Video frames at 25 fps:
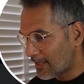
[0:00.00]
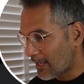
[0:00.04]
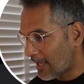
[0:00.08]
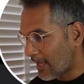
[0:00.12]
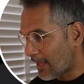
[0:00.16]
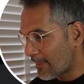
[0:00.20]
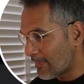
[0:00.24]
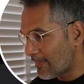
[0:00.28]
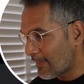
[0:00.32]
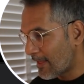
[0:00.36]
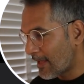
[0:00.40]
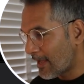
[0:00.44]

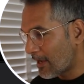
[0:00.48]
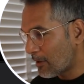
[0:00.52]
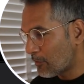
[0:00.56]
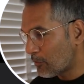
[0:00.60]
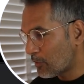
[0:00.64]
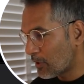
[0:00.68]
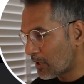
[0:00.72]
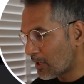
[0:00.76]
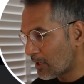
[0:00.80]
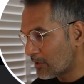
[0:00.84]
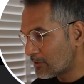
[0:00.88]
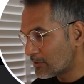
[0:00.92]
And now
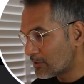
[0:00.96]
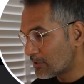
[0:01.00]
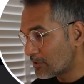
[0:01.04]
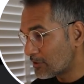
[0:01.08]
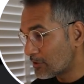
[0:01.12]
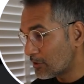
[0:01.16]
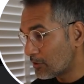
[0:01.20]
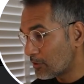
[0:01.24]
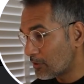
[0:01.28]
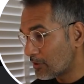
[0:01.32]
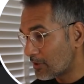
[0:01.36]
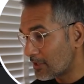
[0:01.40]
we're going to
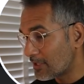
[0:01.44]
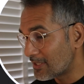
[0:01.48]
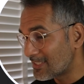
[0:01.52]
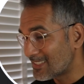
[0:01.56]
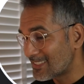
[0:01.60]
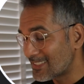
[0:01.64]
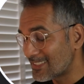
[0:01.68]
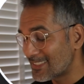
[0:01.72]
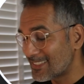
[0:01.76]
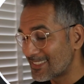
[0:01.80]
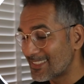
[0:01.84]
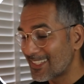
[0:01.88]
do the
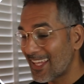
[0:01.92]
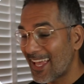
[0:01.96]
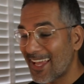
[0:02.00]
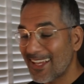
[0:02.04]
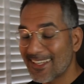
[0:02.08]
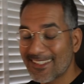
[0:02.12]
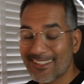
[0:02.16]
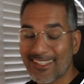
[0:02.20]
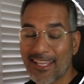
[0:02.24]
exact